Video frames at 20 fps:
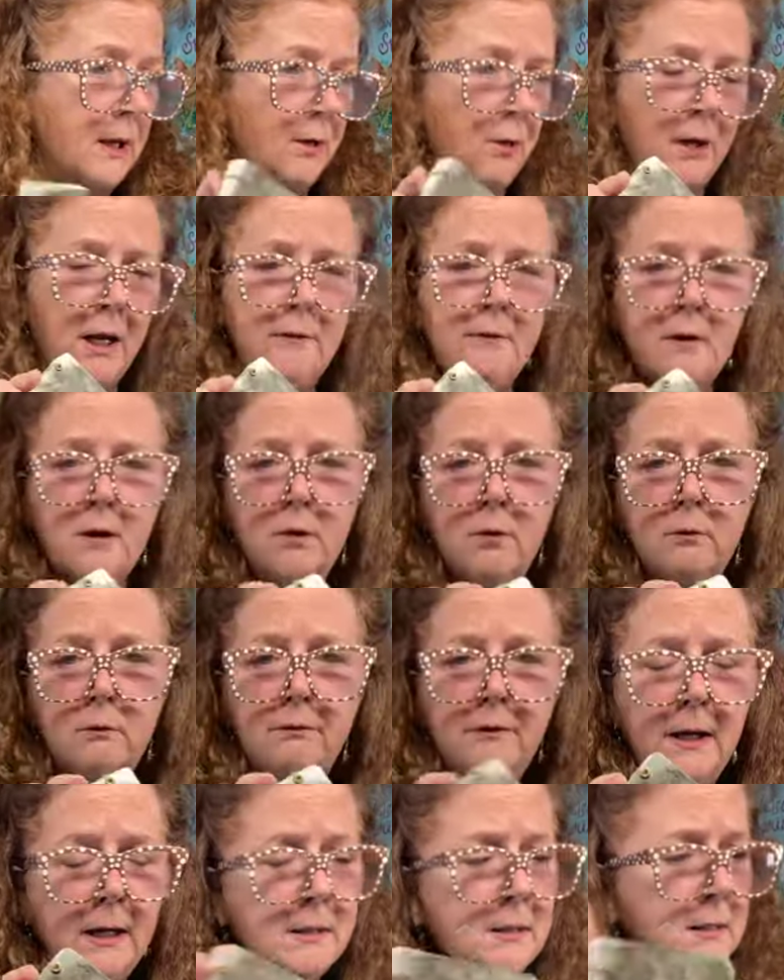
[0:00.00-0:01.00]
When I don't have a
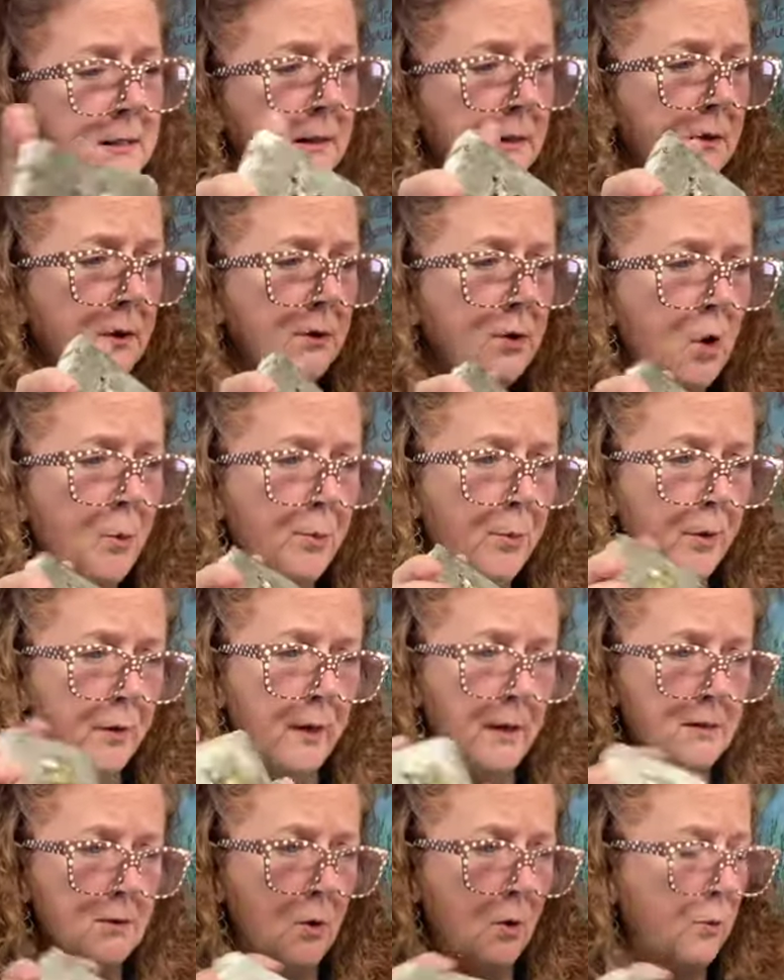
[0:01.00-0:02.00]
cute fancy little
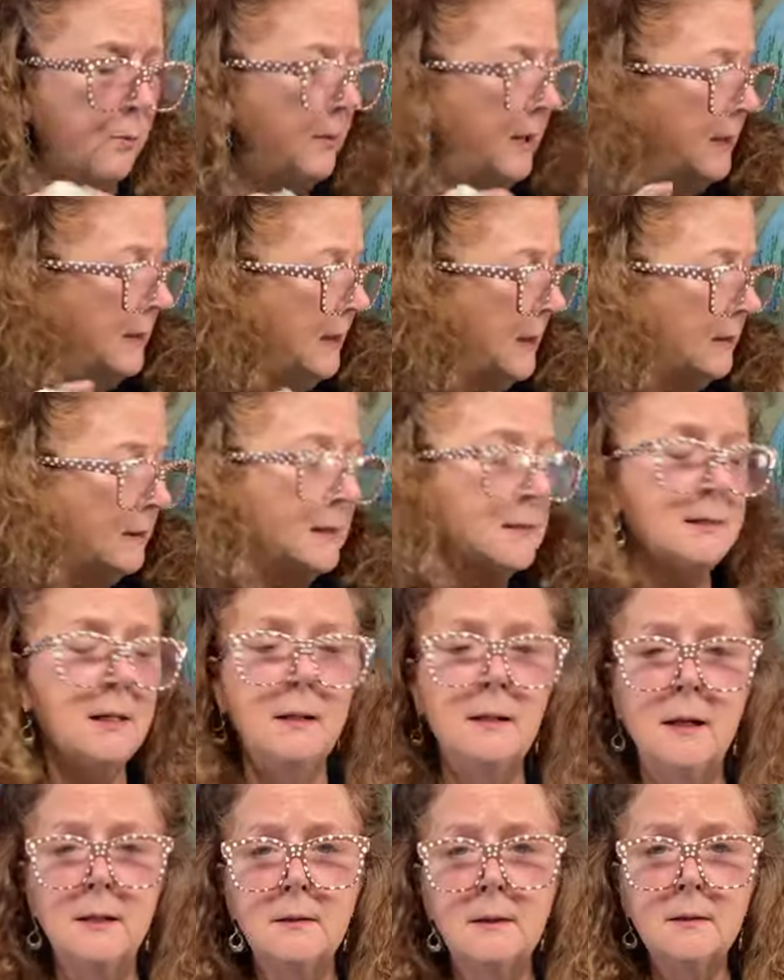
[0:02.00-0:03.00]
notebook that's homemade like
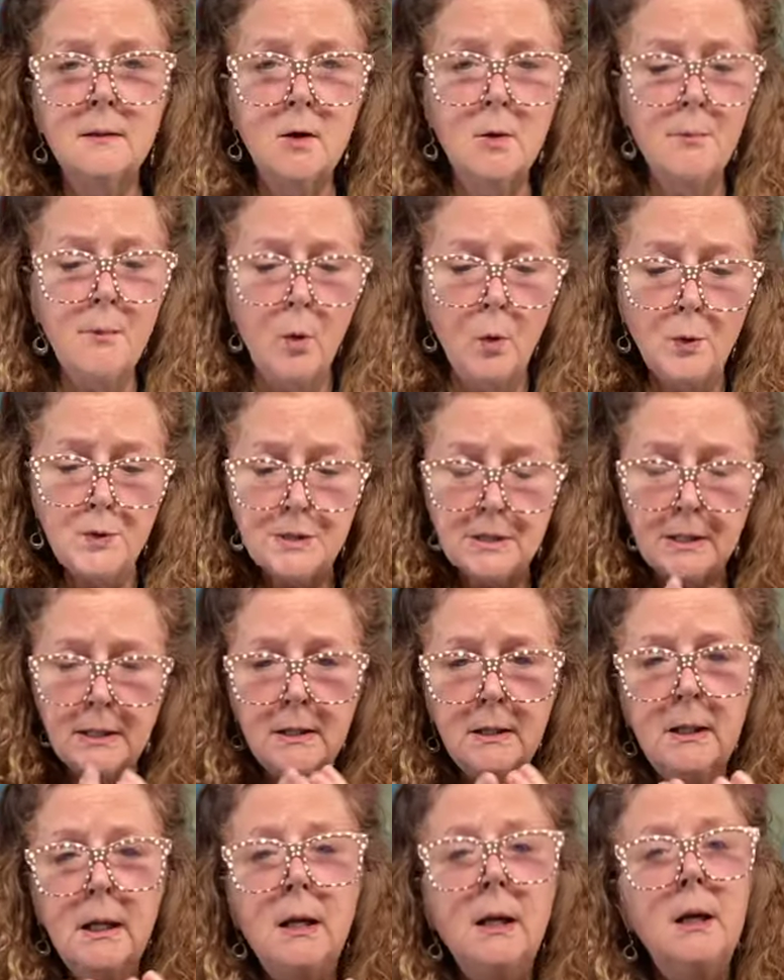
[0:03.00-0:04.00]
this, I like the little
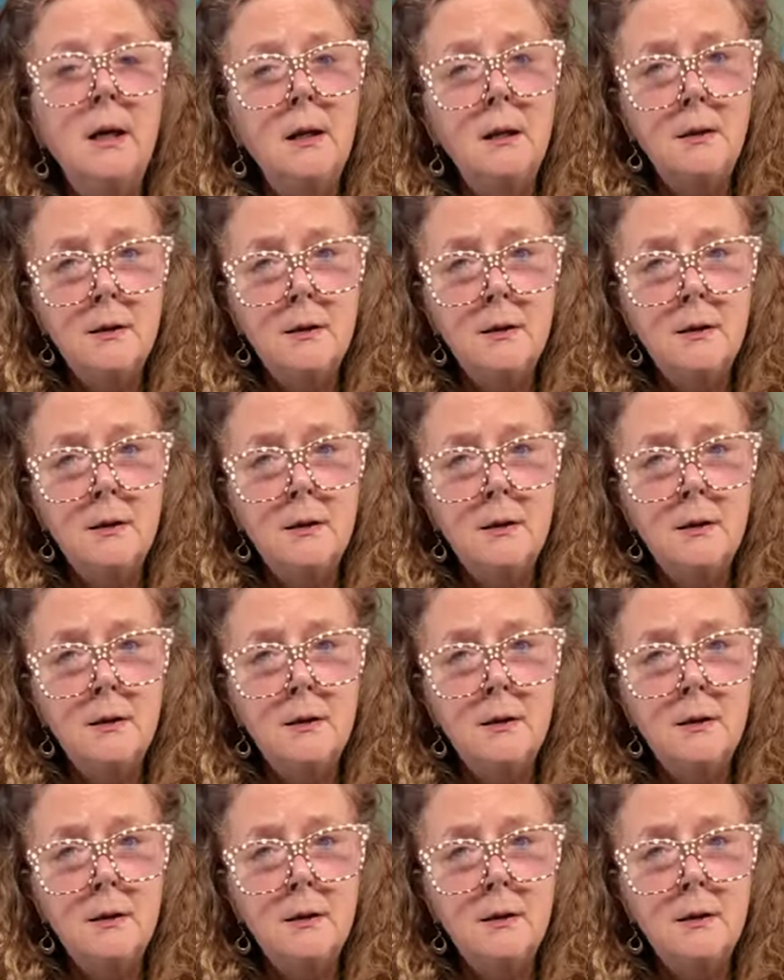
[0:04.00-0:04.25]
moleskin.